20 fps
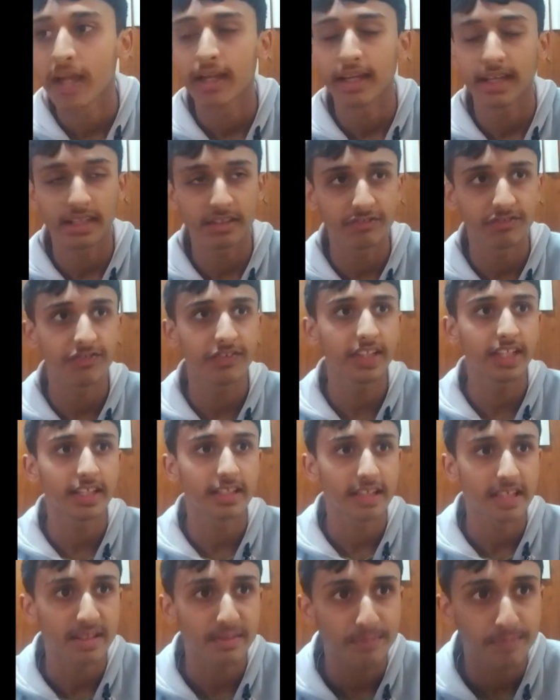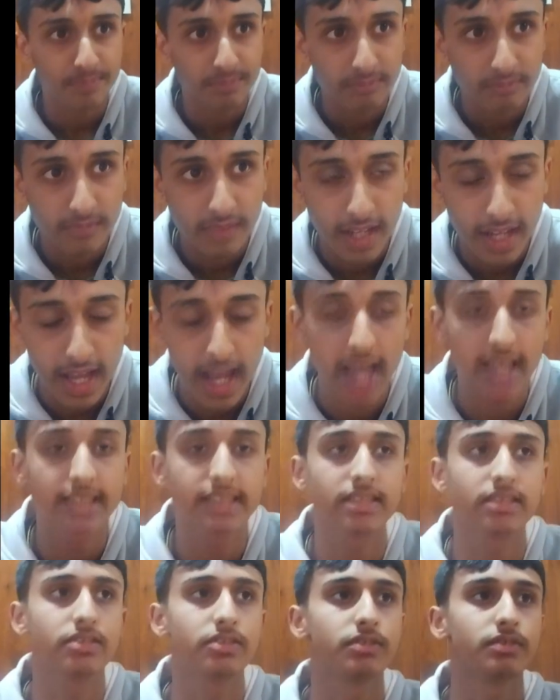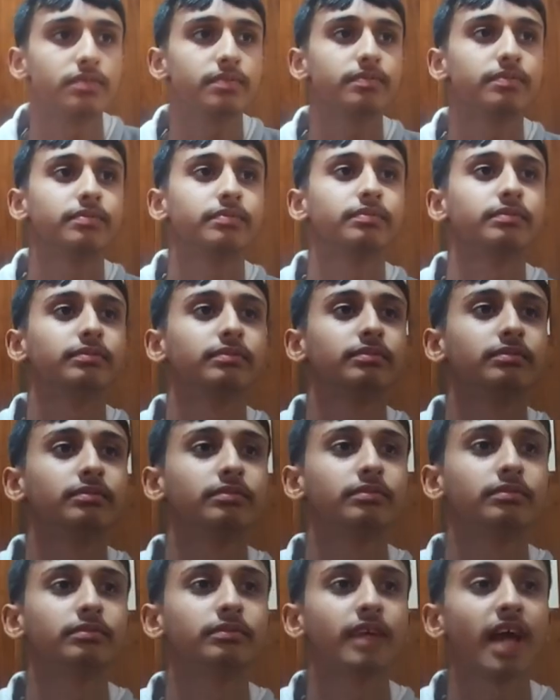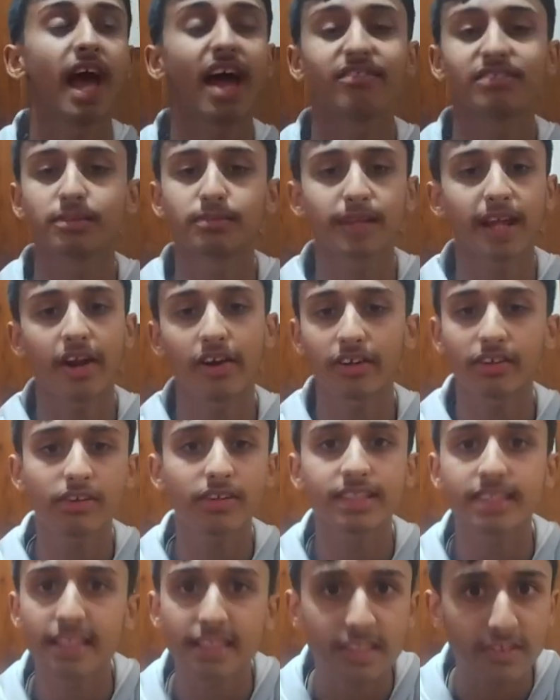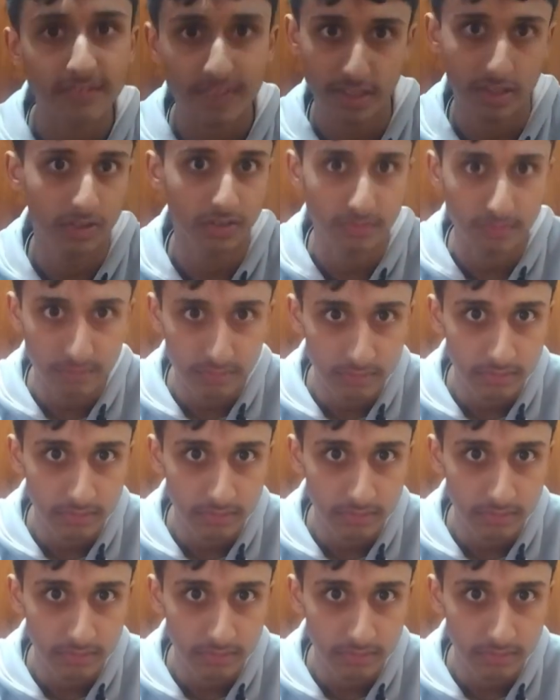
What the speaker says: infinity has to have some characteristics of its own.